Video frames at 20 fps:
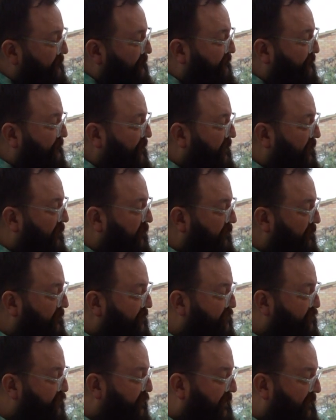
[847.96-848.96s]
feel
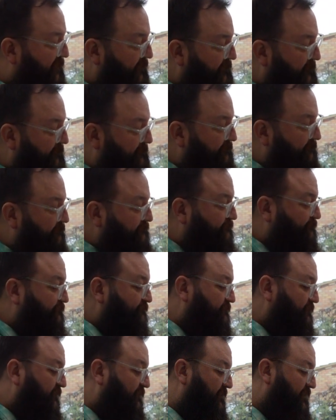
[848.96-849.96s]
as well,
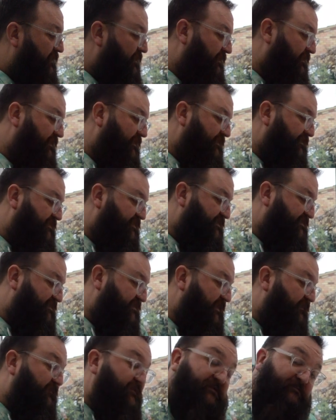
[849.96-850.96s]
to
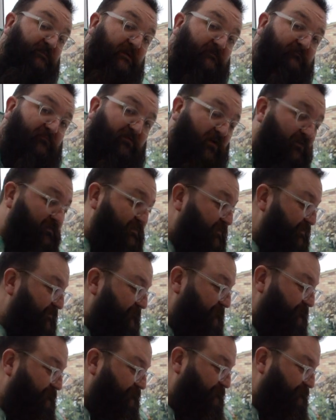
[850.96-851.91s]
see if it's been broken.